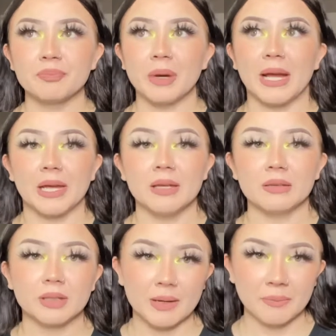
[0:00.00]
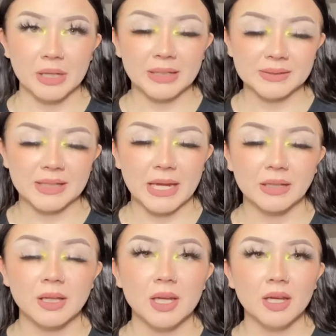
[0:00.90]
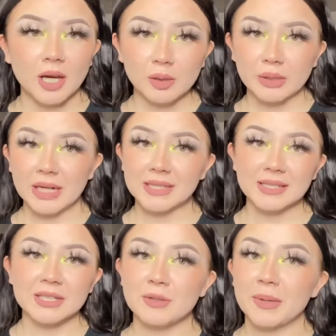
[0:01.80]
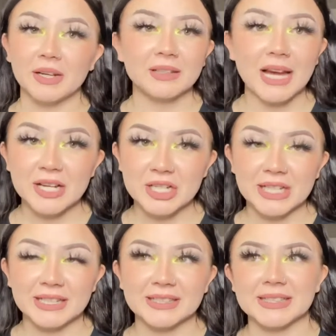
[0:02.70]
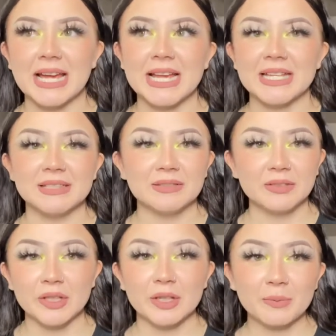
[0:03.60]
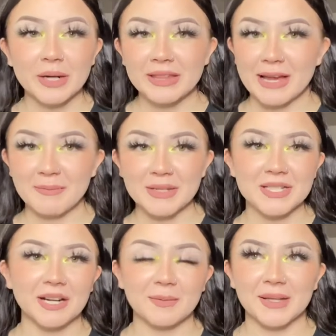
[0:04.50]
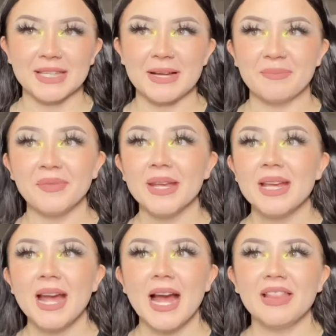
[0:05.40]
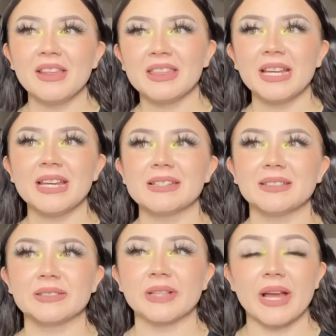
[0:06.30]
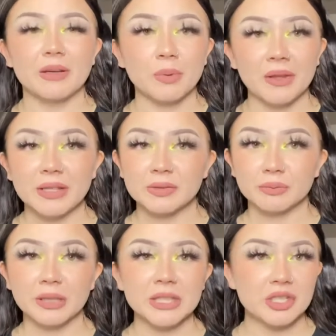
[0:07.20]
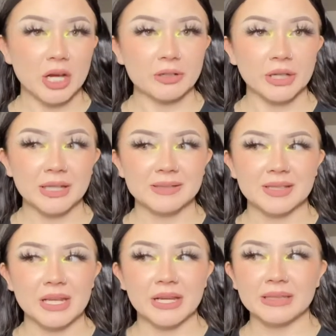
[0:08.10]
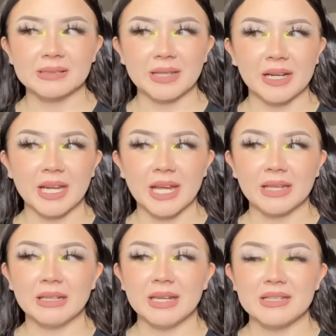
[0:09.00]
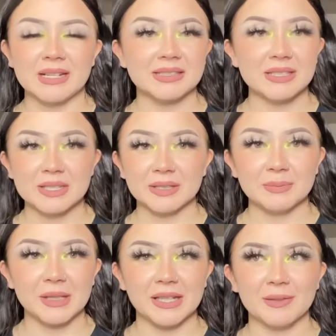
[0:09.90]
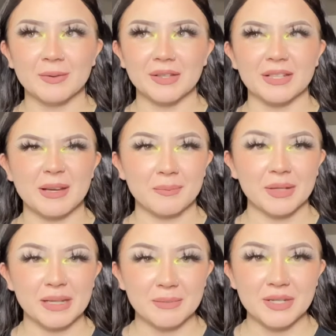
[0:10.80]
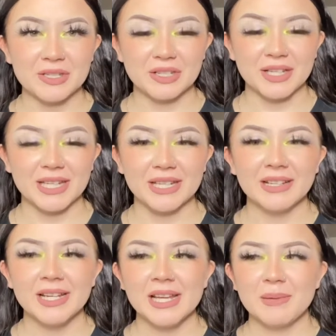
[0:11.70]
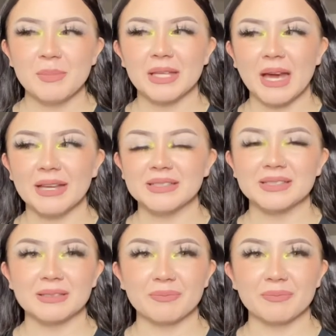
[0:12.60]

by companies like, oh, can I send you a pair of lashes and you can wear them and talk about them? And the thing is, is like, while that's really generous and exciting, it doesn't do me or the company much good, because